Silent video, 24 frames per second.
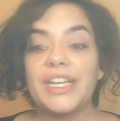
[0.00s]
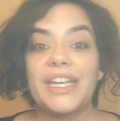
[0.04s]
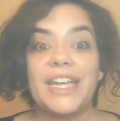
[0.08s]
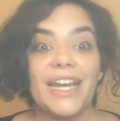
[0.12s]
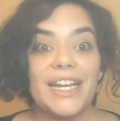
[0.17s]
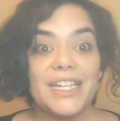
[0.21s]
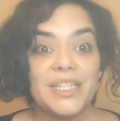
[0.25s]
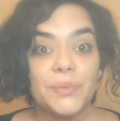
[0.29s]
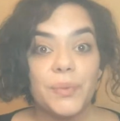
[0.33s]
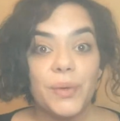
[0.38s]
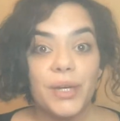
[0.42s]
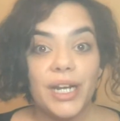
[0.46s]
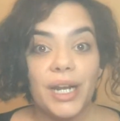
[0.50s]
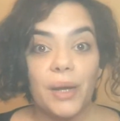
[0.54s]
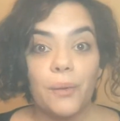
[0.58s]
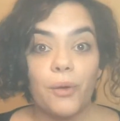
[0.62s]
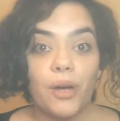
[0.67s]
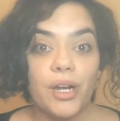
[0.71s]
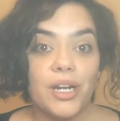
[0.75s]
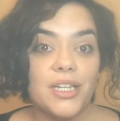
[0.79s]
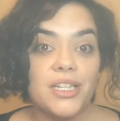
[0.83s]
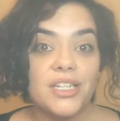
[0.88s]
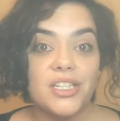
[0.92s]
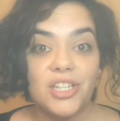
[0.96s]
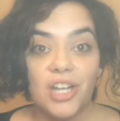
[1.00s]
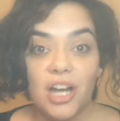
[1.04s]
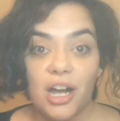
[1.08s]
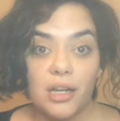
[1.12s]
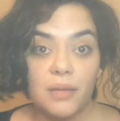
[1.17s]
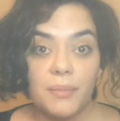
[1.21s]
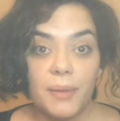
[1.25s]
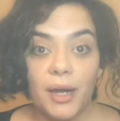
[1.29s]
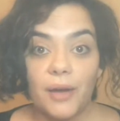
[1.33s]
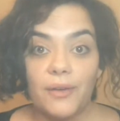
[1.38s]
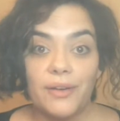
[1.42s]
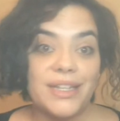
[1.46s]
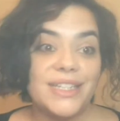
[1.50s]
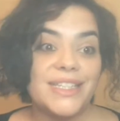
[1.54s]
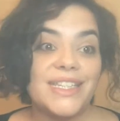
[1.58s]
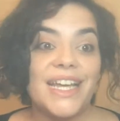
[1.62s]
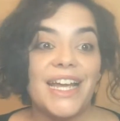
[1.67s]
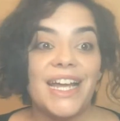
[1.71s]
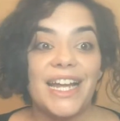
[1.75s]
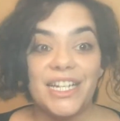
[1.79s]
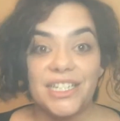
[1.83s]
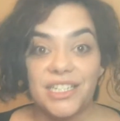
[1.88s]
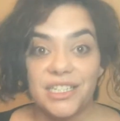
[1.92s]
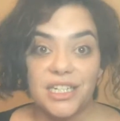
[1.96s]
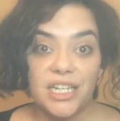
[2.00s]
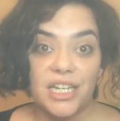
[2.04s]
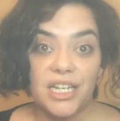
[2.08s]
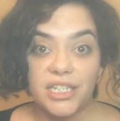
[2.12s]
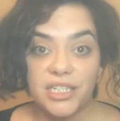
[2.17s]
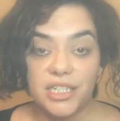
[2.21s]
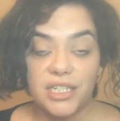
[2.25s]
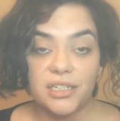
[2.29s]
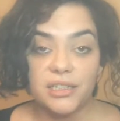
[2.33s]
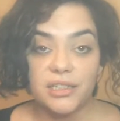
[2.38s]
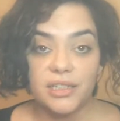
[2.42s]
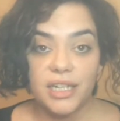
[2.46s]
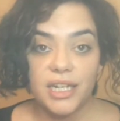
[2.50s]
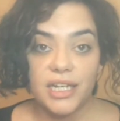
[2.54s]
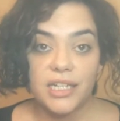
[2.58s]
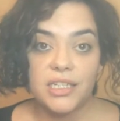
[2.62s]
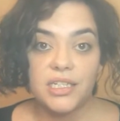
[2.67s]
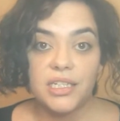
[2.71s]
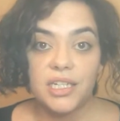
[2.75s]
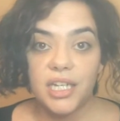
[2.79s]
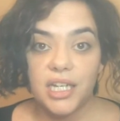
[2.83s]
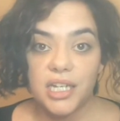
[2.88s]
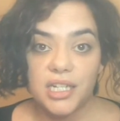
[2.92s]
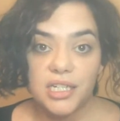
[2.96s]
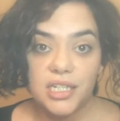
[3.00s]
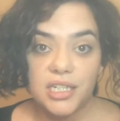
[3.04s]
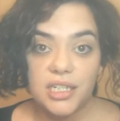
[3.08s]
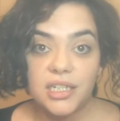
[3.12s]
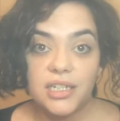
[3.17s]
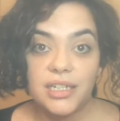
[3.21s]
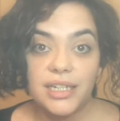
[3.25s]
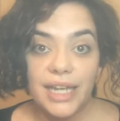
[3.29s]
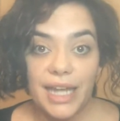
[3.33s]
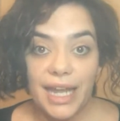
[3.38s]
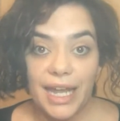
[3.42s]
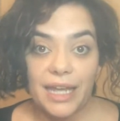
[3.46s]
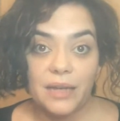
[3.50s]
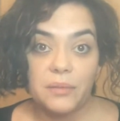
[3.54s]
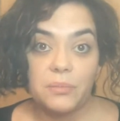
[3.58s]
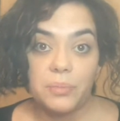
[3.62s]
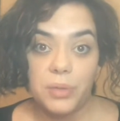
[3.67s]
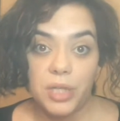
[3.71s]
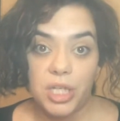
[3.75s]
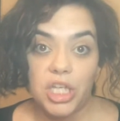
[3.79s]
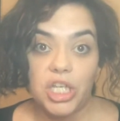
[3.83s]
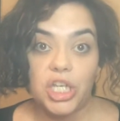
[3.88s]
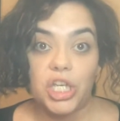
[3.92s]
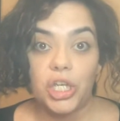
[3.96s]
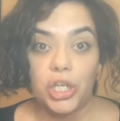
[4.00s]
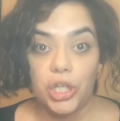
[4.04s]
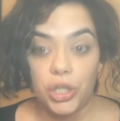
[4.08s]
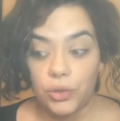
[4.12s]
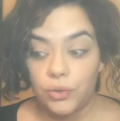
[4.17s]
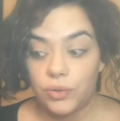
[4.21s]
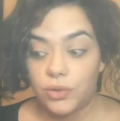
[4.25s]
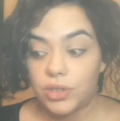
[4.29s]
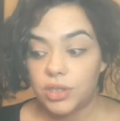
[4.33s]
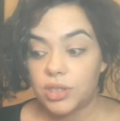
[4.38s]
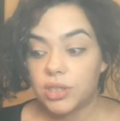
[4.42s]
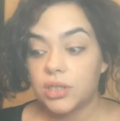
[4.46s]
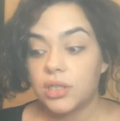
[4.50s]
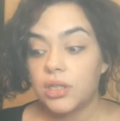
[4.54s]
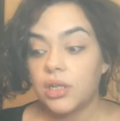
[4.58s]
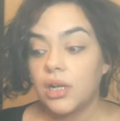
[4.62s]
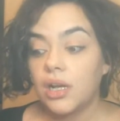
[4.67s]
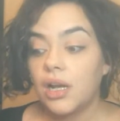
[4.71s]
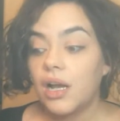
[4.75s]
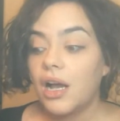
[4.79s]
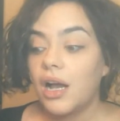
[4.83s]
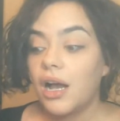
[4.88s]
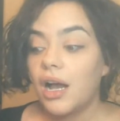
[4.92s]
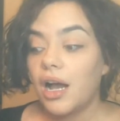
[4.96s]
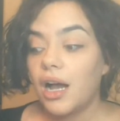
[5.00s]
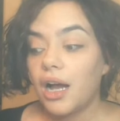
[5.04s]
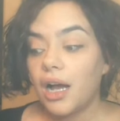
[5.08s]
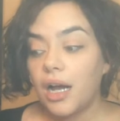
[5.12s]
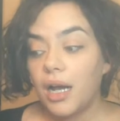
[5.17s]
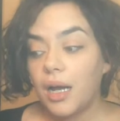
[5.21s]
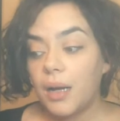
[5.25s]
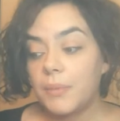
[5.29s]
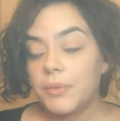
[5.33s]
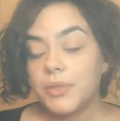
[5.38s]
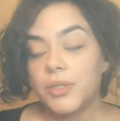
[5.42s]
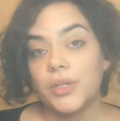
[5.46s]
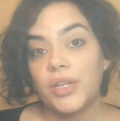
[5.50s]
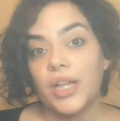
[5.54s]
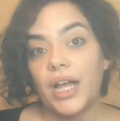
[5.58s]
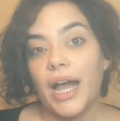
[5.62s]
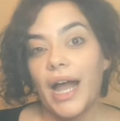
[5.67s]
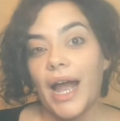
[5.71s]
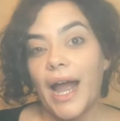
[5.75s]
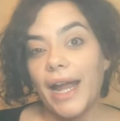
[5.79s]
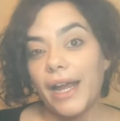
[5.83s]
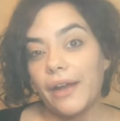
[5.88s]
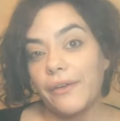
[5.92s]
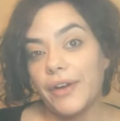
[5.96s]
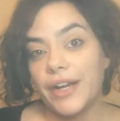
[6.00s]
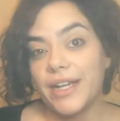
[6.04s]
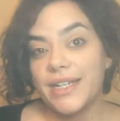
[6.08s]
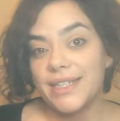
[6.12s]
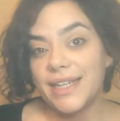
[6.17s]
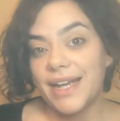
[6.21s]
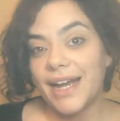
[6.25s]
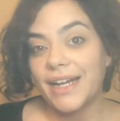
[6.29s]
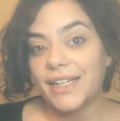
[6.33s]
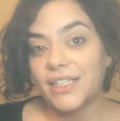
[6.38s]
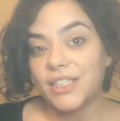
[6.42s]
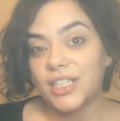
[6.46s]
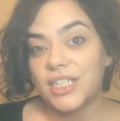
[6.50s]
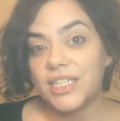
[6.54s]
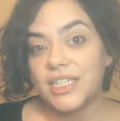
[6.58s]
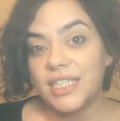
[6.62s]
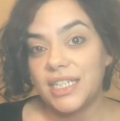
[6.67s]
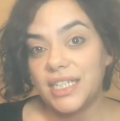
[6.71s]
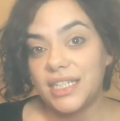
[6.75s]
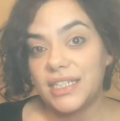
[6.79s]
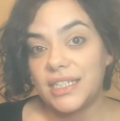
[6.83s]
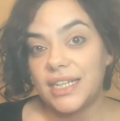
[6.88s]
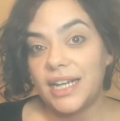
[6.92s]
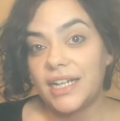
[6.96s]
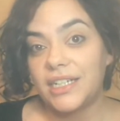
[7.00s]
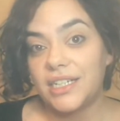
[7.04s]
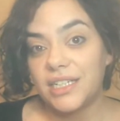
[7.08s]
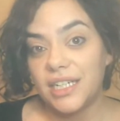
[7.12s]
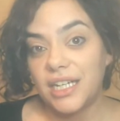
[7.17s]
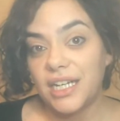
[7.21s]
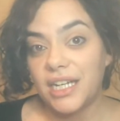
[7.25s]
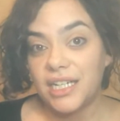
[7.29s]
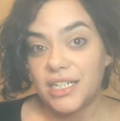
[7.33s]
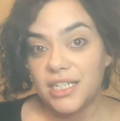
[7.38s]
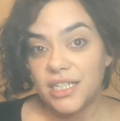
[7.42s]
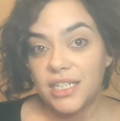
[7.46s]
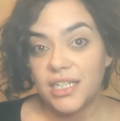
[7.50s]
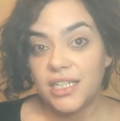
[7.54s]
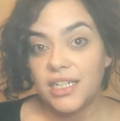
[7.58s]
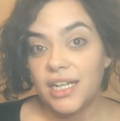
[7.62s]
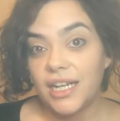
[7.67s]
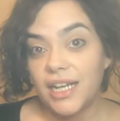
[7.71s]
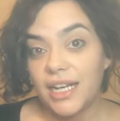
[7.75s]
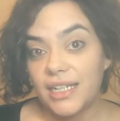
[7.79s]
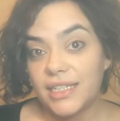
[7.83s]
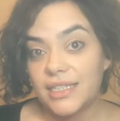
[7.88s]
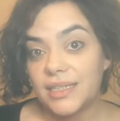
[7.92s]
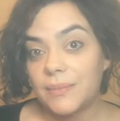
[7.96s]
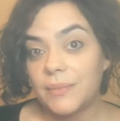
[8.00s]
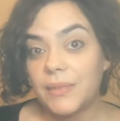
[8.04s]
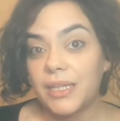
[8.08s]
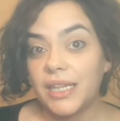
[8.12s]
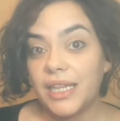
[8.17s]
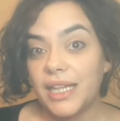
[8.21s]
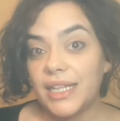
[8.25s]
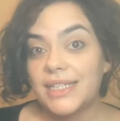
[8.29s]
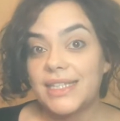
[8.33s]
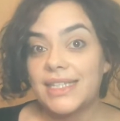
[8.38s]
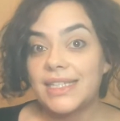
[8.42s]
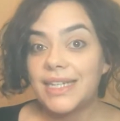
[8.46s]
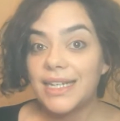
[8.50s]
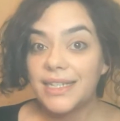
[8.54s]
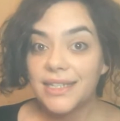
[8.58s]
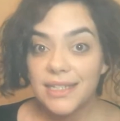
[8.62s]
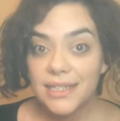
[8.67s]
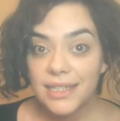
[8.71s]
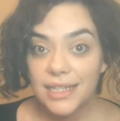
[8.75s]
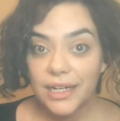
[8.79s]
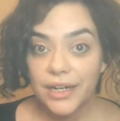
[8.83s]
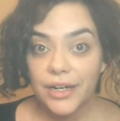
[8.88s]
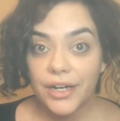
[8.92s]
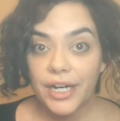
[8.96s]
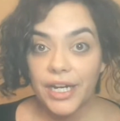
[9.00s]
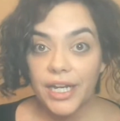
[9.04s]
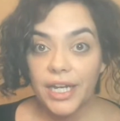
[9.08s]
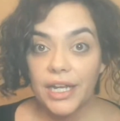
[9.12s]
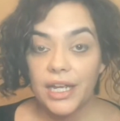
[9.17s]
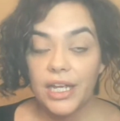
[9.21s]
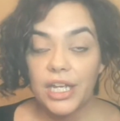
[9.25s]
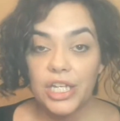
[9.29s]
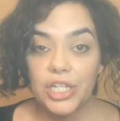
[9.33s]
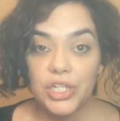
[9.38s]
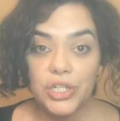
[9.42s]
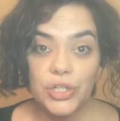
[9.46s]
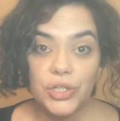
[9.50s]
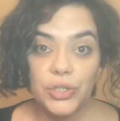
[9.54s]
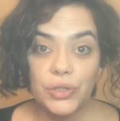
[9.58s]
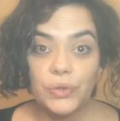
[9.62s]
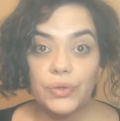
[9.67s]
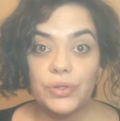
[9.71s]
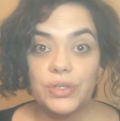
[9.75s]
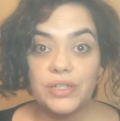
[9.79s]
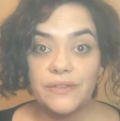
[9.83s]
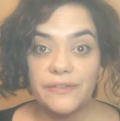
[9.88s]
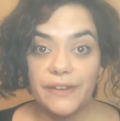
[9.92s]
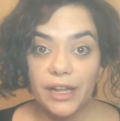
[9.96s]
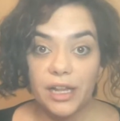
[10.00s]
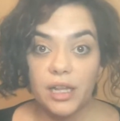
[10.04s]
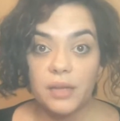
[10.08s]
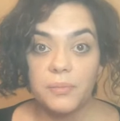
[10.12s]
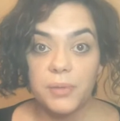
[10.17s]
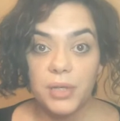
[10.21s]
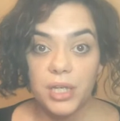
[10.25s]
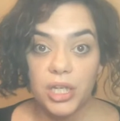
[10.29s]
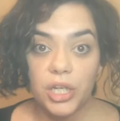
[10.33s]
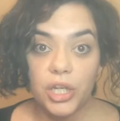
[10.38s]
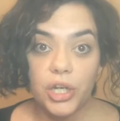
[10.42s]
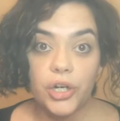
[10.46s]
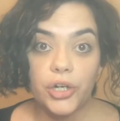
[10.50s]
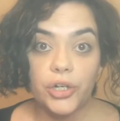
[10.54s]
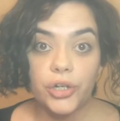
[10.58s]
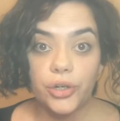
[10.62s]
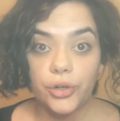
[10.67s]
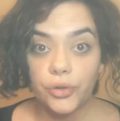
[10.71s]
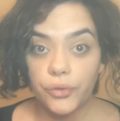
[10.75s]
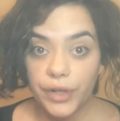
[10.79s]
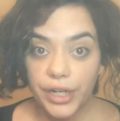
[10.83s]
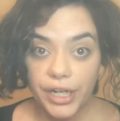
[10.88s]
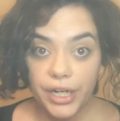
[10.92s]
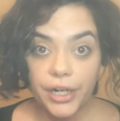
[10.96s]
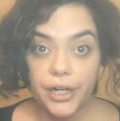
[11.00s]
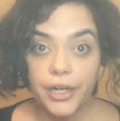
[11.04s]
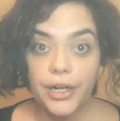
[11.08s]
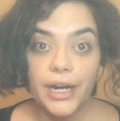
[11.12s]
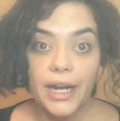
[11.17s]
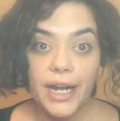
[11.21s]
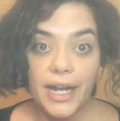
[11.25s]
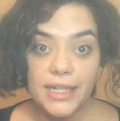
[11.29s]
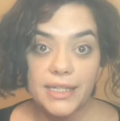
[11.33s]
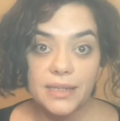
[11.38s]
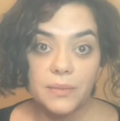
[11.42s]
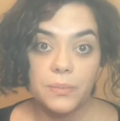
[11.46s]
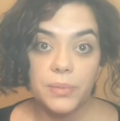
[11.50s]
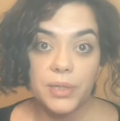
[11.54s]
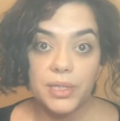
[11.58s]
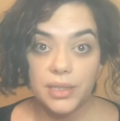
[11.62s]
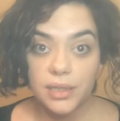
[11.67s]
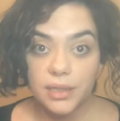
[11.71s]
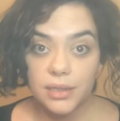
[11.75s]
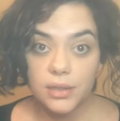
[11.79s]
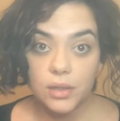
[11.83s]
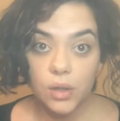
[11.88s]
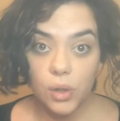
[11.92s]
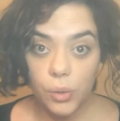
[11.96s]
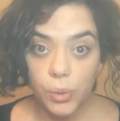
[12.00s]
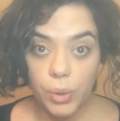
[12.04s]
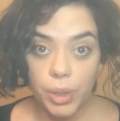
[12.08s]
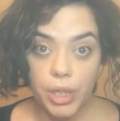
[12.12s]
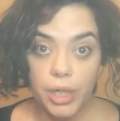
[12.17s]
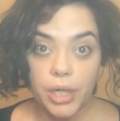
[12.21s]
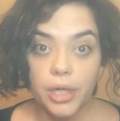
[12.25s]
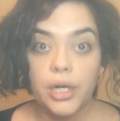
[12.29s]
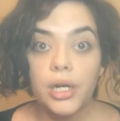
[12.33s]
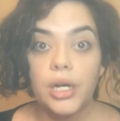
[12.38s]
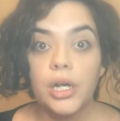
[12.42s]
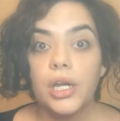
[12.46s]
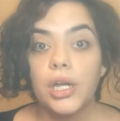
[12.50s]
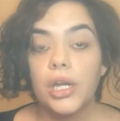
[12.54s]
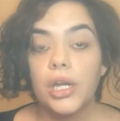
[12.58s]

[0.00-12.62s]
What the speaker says: next one I wanted to talk about is education. Education can be huge. So the IRS actually sees education as something that's necessary into developing your career as a business owner.